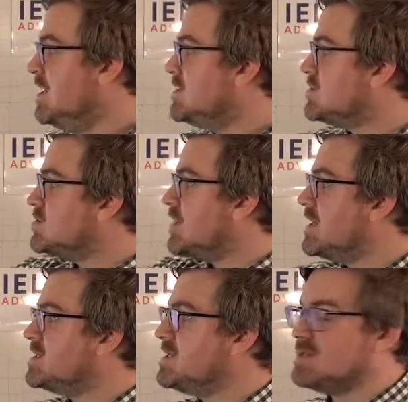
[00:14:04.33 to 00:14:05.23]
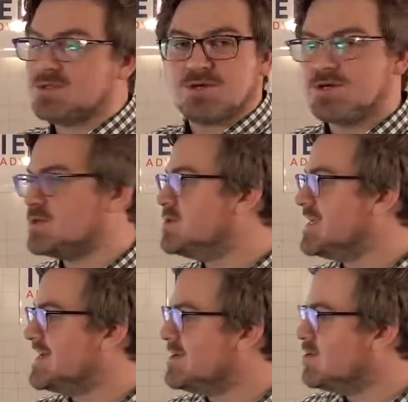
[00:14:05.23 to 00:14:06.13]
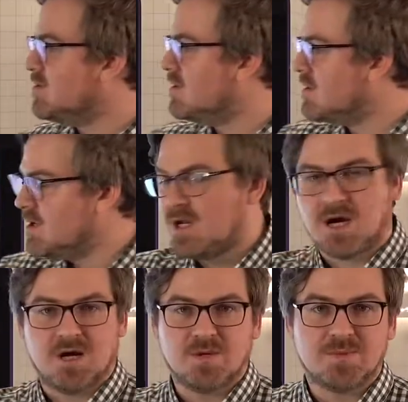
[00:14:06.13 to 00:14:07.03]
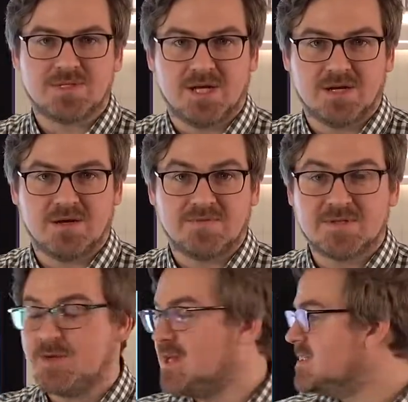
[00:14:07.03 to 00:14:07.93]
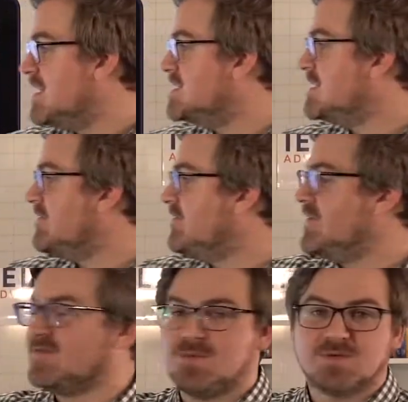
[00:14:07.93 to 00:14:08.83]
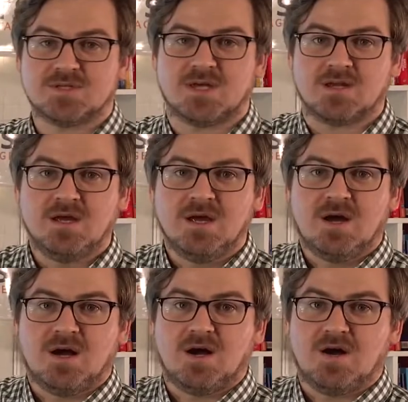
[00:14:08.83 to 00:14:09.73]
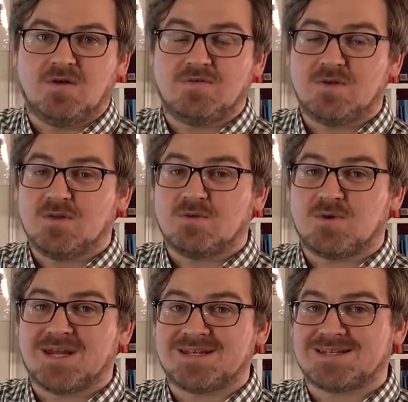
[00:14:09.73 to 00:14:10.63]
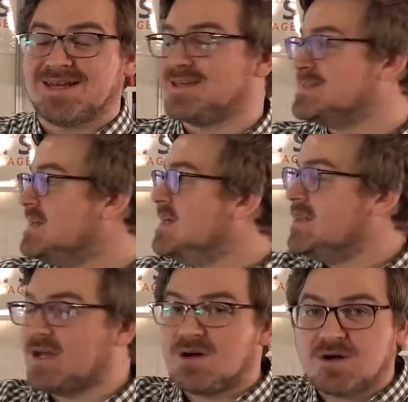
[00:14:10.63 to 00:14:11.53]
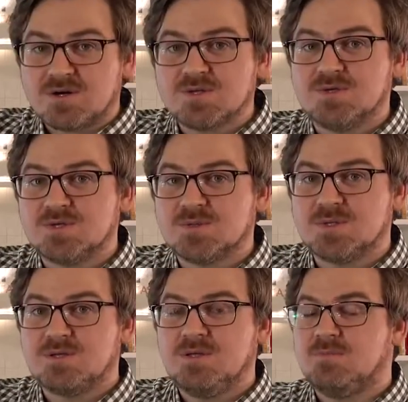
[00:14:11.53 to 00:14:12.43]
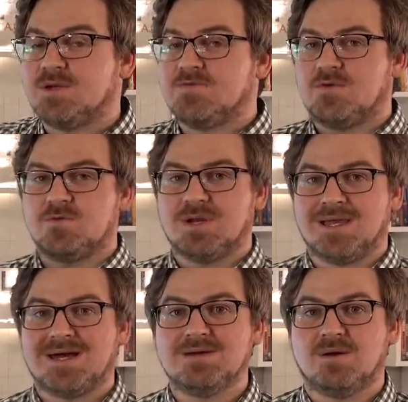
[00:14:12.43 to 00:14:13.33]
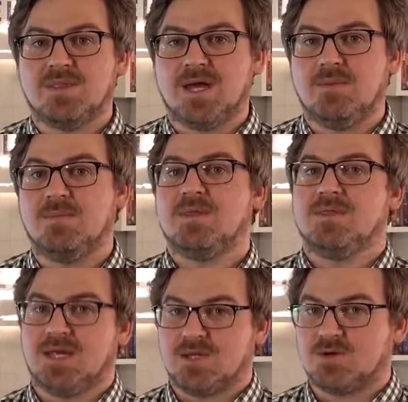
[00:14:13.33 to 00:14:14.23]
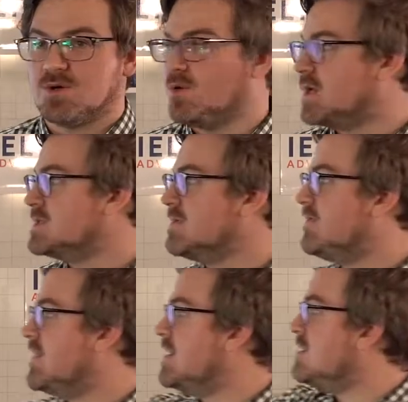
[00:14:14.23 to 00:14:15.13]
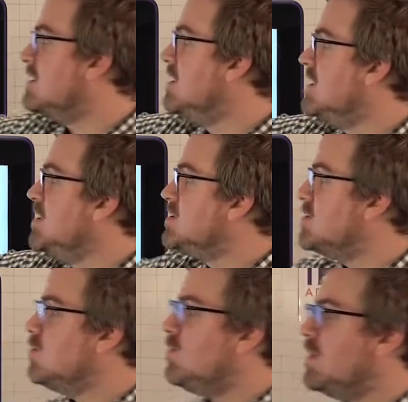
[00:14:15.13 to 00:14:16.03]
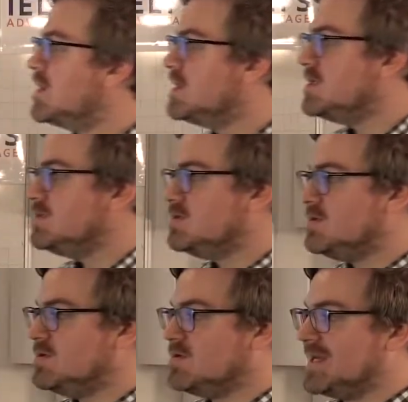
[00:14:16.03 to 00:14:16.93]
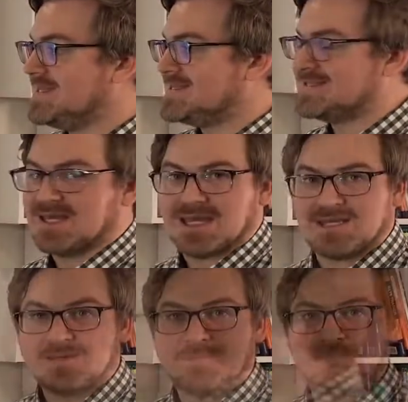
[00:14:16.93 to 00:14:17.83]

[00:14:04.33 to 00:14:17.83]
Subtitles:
So strategies and structures ignore 100% of the speaking test and 50% of the writing test. They are useful, but if you rely on them, then you're going to fail. So what can you do instead?